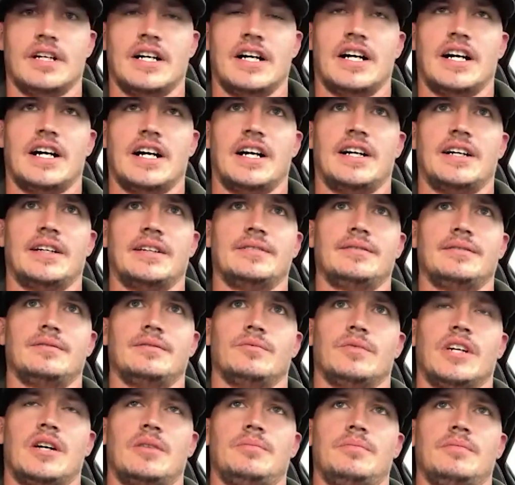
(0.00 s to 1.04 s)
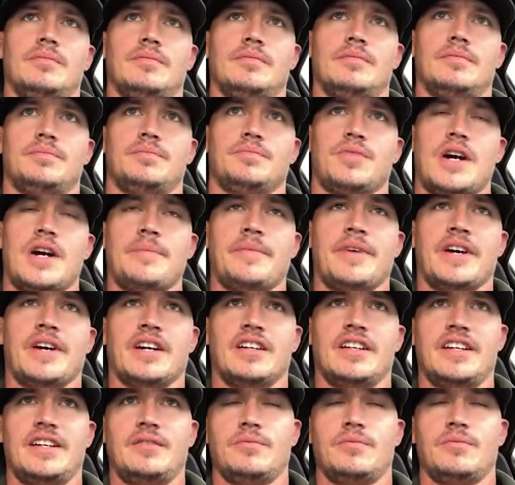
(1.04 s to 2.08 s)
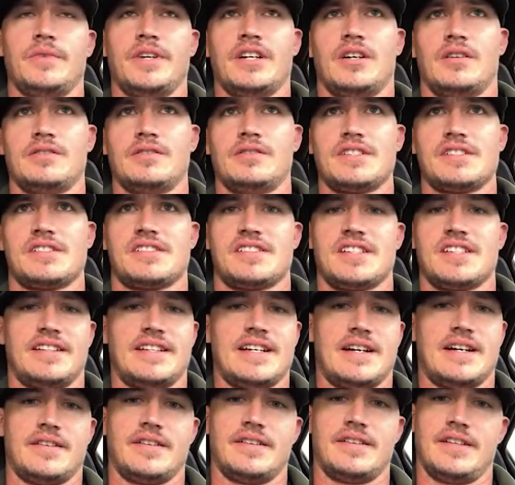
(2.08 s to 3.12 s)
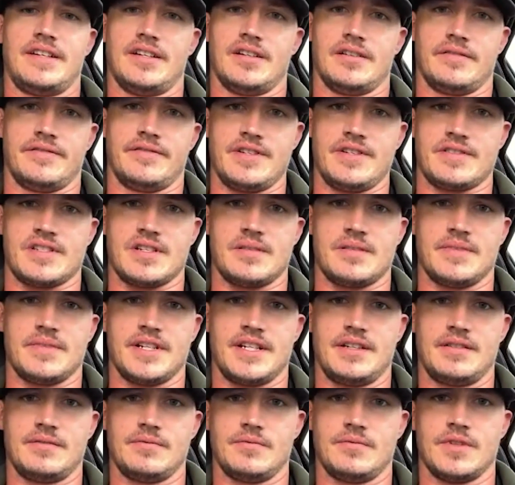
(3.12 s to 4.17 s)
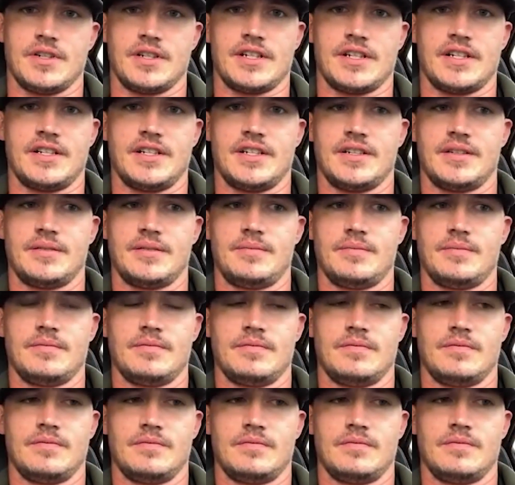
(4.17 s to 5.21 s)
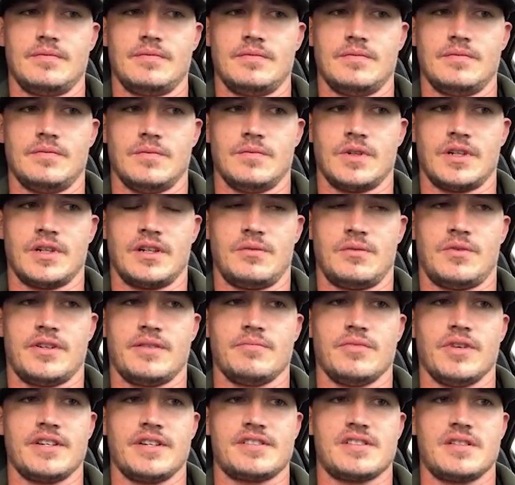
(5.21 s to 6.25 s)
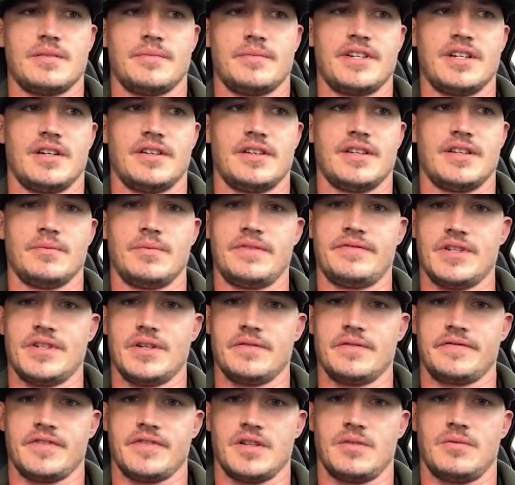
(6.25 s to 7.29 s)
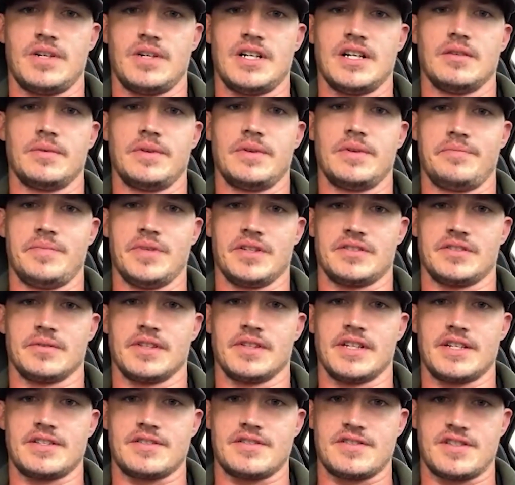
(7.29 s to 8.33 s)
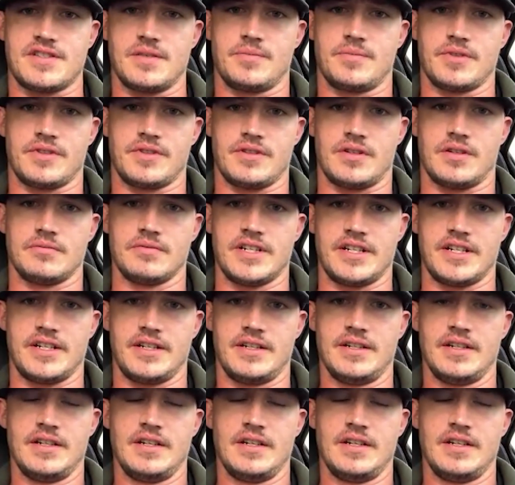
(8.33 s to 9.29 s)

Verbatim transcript: uh, well, primarily we don't just sit down and interview somebody. We're gonna we're going to want to bring somebody on that we've known for a while and we've built a relationship with already.